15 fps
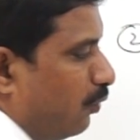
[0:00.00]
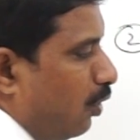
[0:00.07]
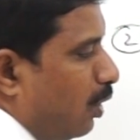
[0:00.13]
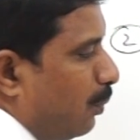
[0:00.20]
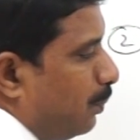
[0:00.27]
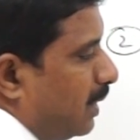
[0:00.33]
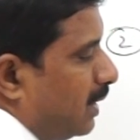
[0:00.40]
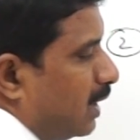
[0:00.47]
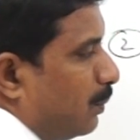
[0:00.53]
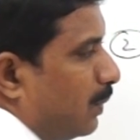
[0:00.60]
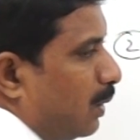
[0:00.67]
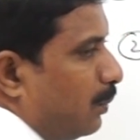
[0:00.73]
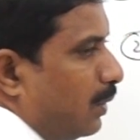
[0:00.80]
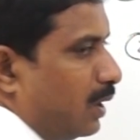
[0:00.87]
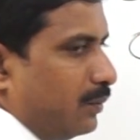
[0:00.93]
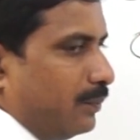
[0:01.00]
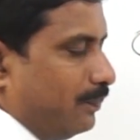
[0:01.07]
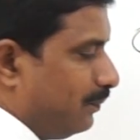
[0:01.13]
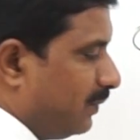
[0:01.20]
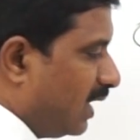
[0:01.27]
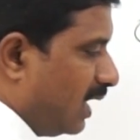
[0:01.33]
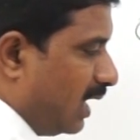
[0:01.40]
O, P double bond.
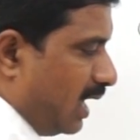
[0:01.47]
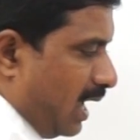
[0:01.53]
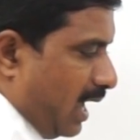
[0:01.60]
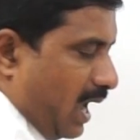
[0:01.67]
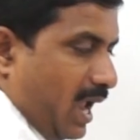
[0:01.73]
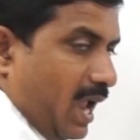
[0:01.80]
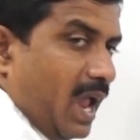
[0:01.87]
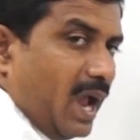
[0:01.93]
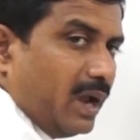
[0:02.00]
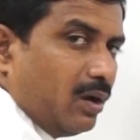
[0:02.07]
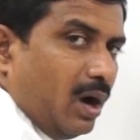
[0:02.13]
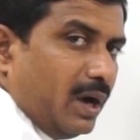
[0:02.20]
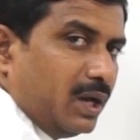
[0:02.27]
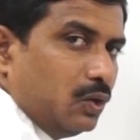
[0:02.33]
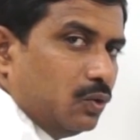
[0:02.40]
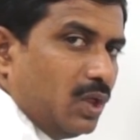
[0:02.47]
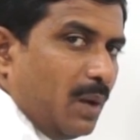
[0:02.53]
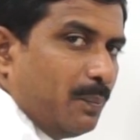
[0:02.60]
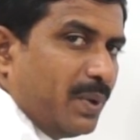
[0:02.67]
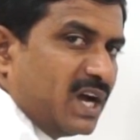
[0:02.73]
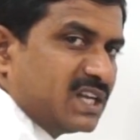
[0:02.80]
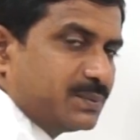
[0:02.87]
According to
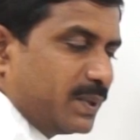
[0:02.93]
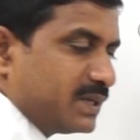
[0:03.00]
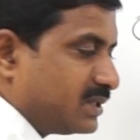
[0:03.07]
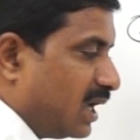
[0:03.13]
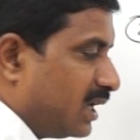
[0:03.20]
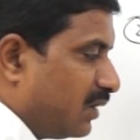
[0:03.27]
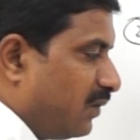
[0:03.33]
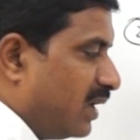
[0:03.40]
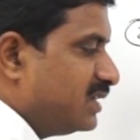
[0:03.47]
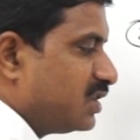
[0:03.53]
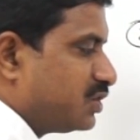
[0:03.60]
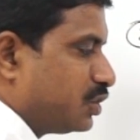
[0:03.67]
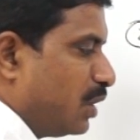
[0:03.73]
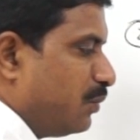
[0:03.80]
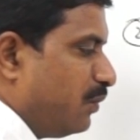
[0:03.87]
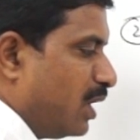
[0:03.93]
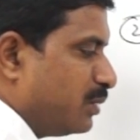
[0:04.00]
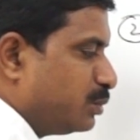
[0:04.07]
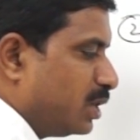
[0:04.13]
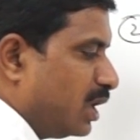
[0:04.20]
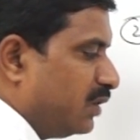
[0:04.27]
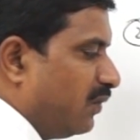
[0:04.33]
the phosphorus atom, what is the shape we
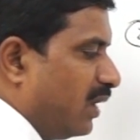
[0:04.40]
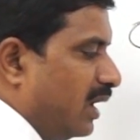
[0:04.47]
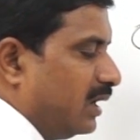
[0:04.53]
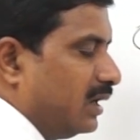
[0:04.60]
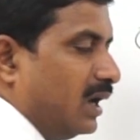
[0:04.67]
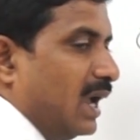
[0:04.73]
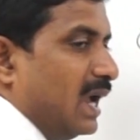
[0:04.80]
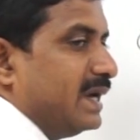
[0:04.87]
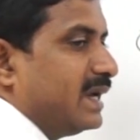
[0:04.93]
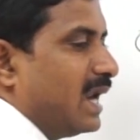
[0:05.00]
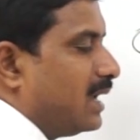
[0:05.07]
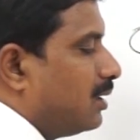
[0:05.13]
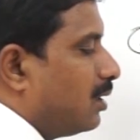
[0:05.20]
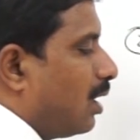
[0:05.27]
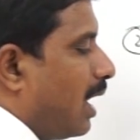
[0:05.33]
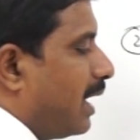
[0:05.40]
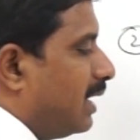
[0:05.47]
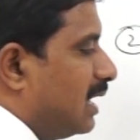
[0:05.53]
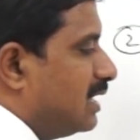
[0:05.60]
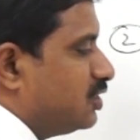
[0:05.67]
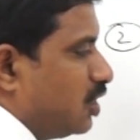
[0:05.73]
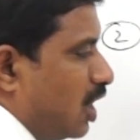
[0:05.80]
observe that one?
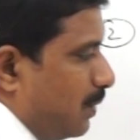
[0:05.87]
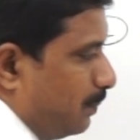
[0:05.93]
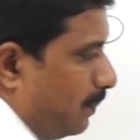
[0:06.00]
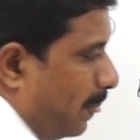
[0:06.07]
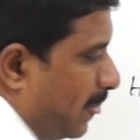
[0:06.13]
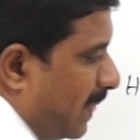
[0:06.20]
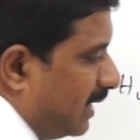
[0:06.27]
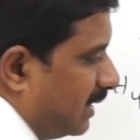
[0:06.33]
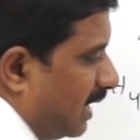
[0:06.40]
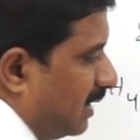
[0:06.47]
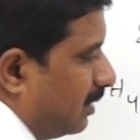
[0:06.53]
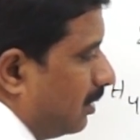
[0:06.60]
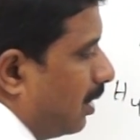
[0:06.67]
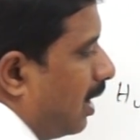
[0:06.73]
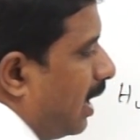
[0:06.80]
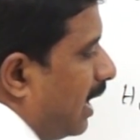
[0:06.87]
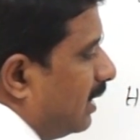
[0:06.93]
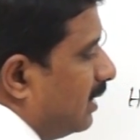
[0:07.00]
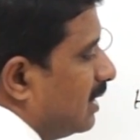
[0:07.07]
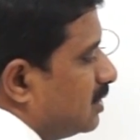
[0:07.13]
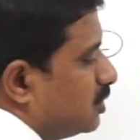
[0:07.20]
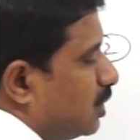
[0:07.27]
Tetrahedral shape. We
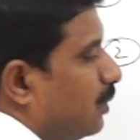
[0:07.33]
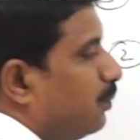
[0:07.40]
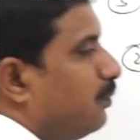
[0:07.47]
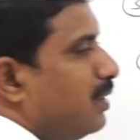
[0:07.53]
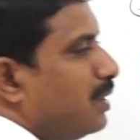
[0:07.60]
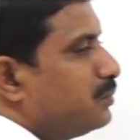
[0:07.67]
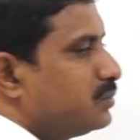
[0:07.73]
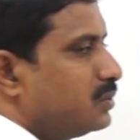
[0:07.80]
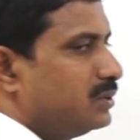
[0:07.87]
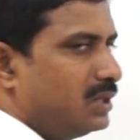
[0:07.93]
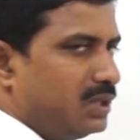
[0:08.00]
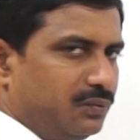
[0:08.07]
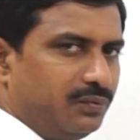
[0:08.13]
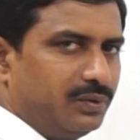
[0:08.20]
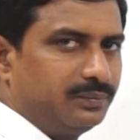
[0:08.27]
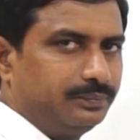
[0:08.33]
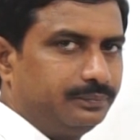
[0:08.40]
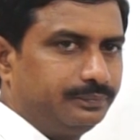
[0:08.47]
observe that one.